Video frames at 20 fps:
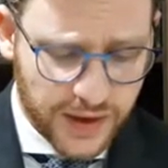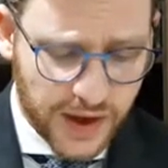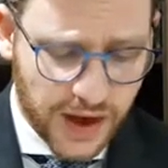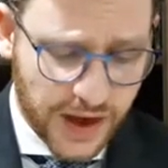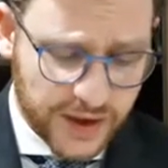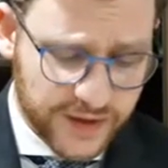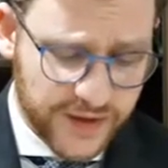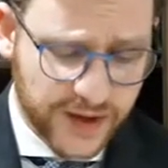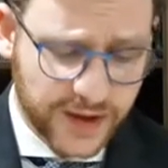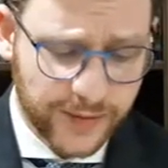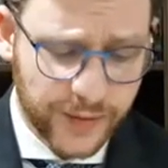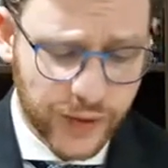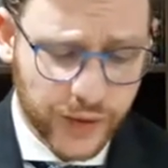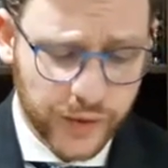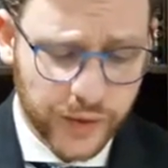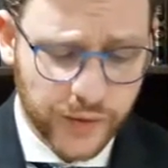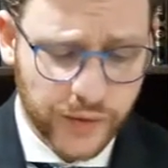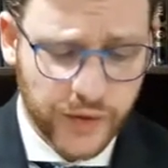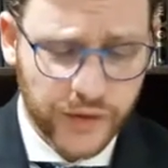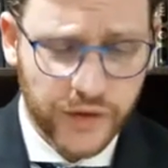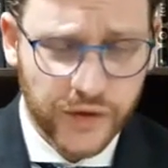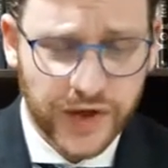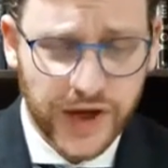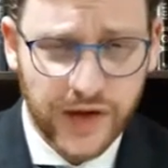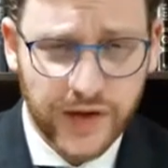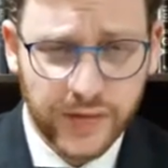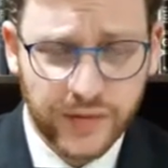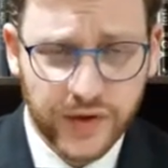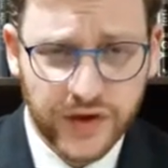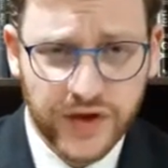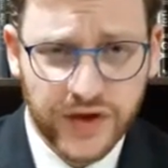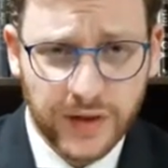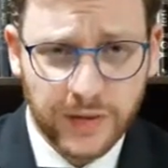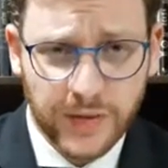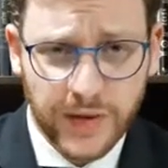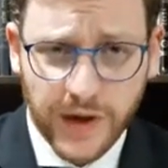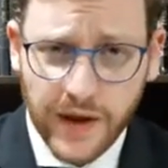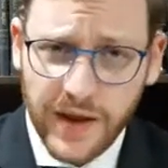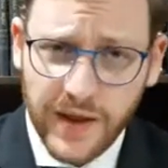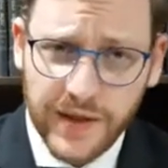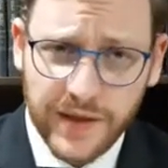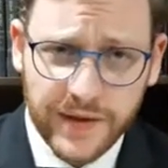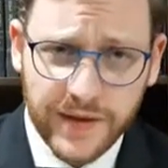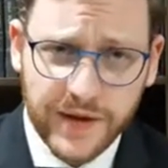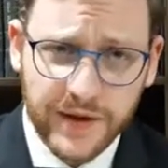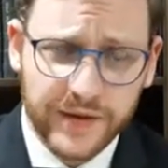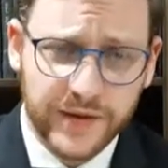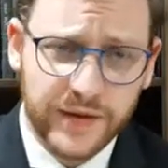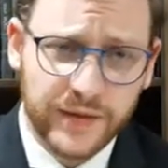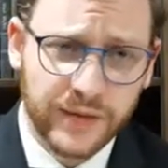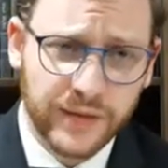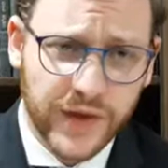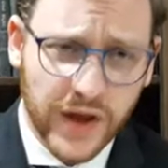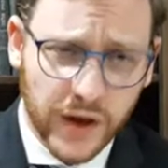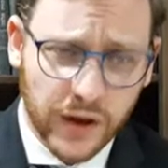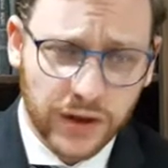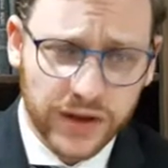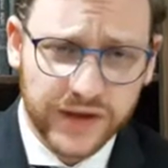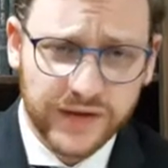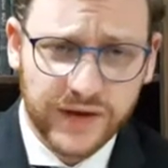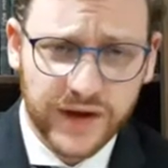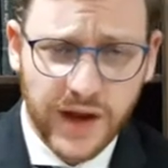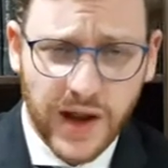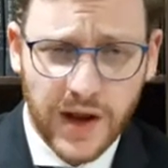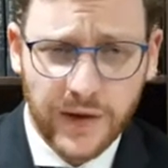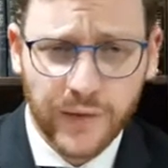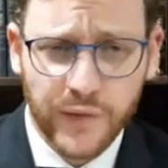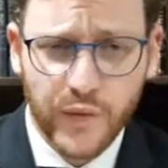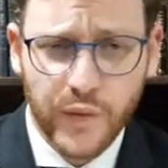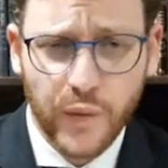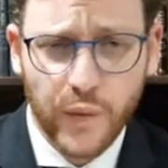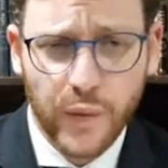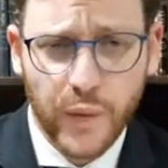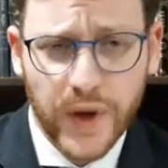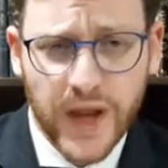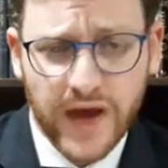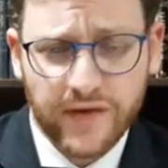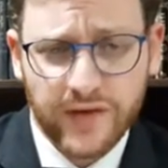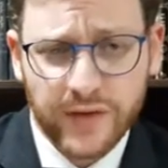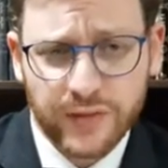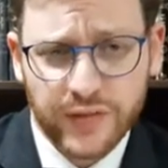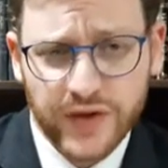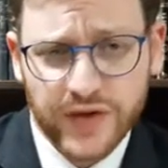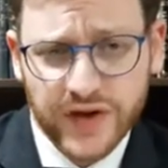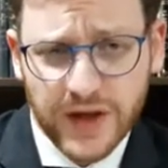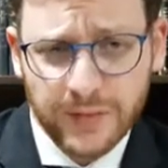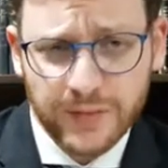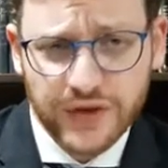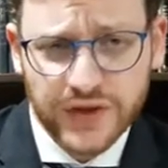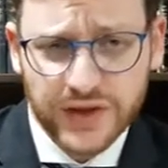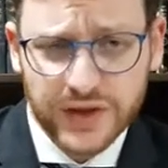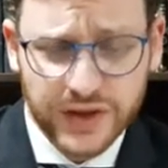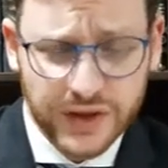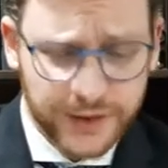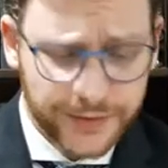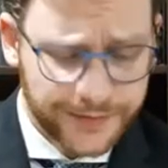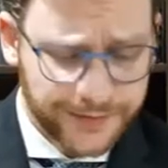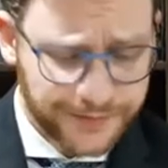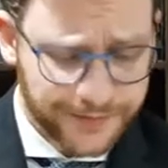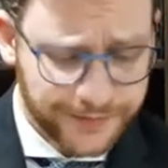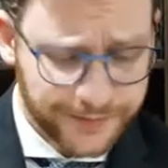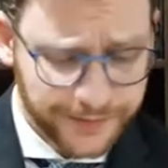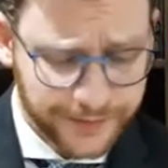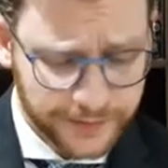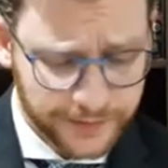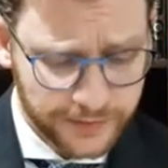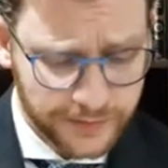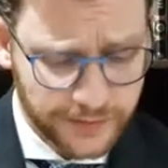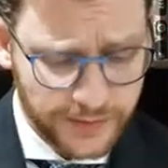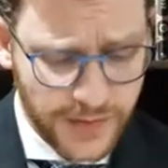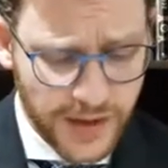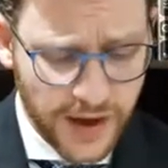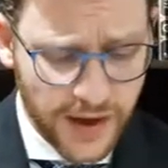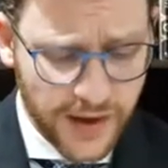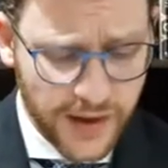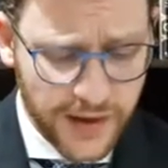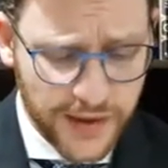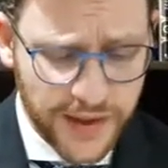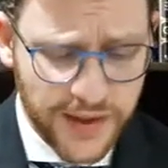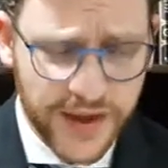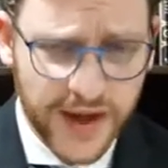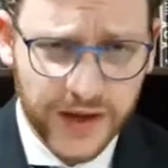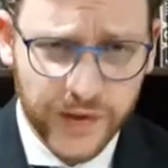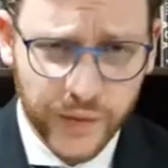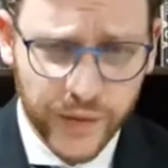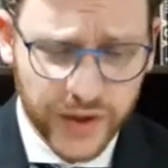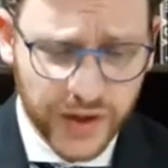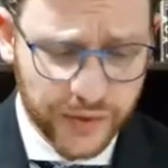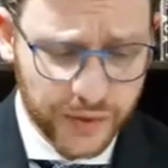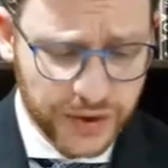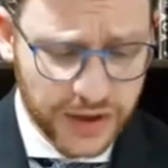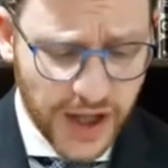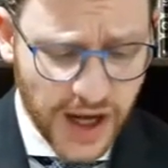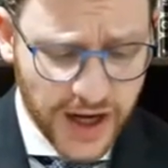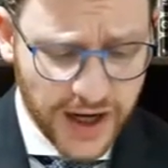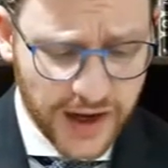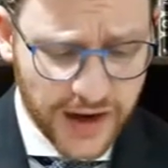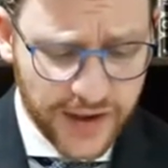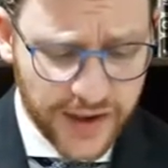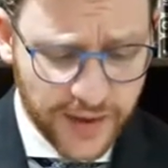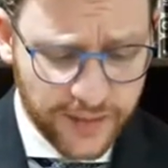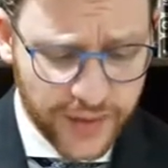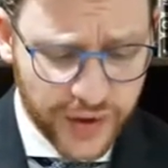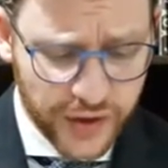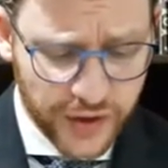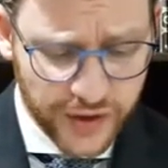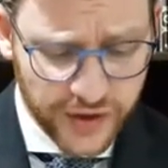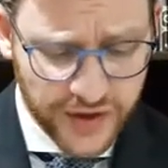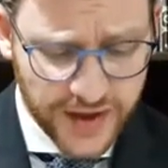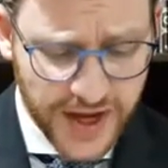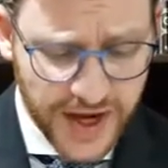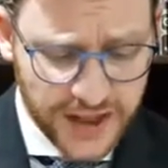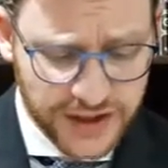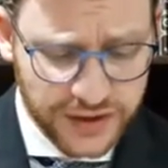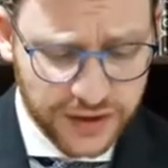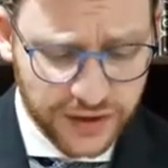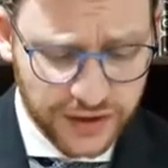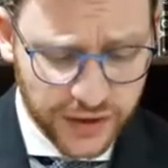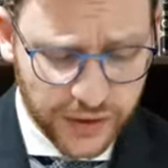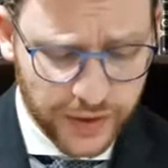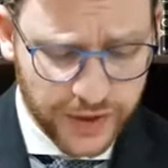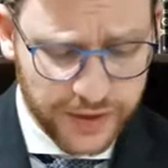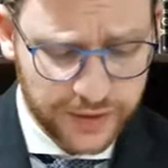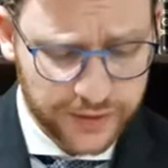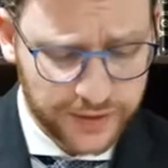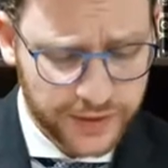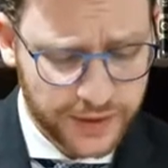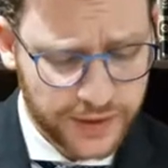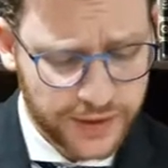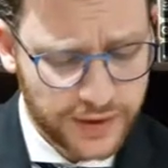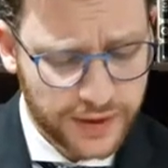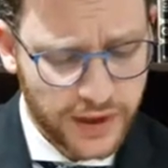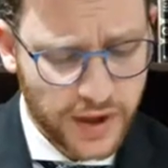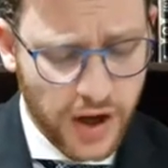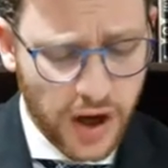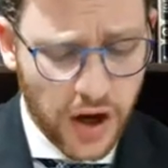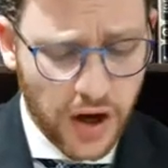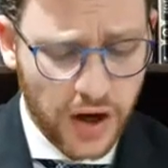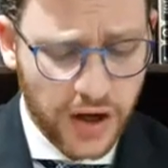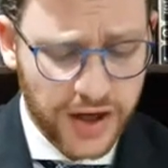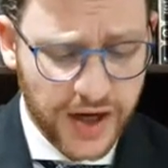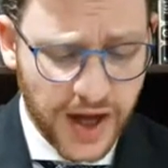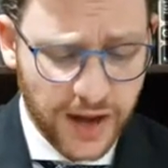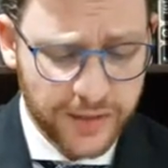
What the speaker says: So now they hold of it, and we have a presumption that we can rely on them because they actually do it. Also